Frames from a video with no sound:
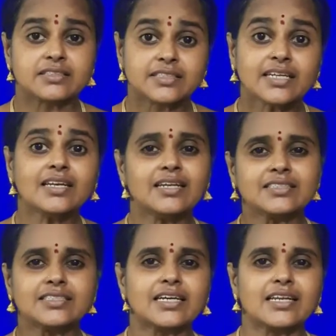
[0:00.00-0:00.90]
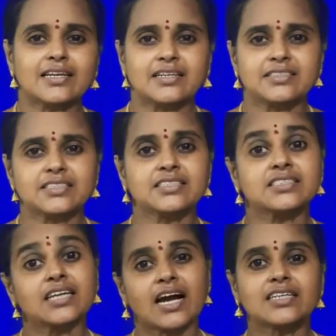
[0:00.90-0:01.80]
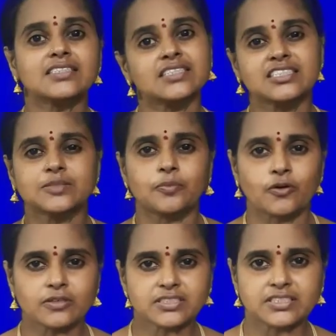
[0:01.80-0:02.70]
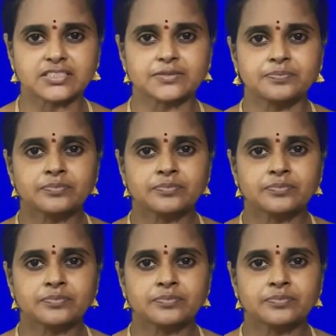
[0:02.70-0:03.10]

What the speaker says: Then lexical analyzer starts its process.